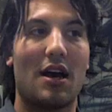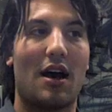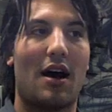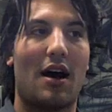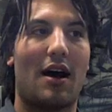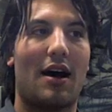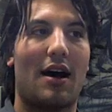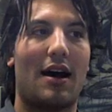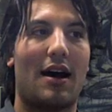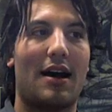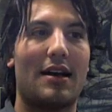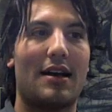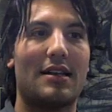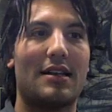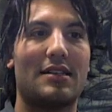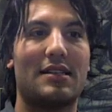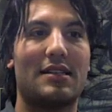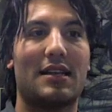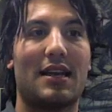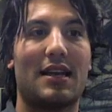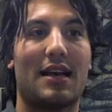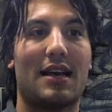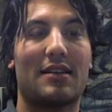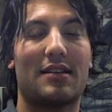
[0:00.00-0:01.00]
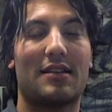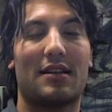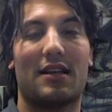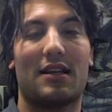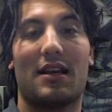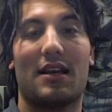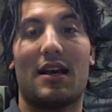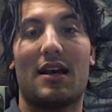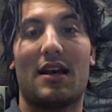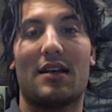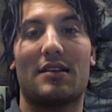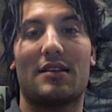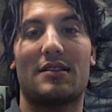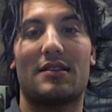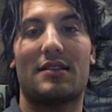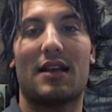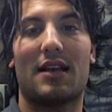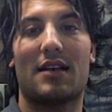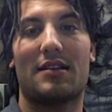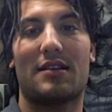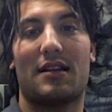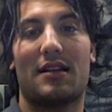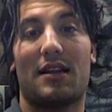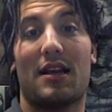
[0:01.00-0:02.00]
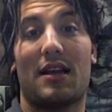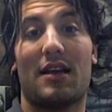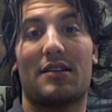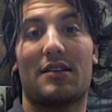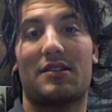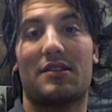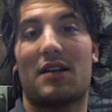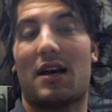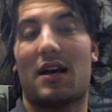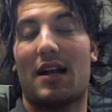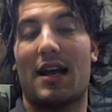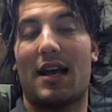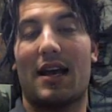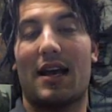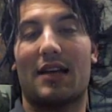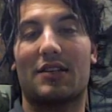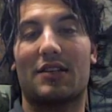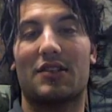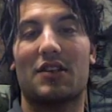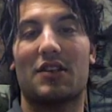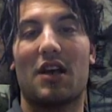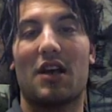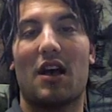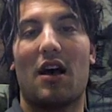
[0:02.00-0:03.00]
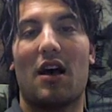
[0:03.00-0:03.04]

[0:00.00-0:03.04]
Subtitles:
ZSNES, SNES 9X,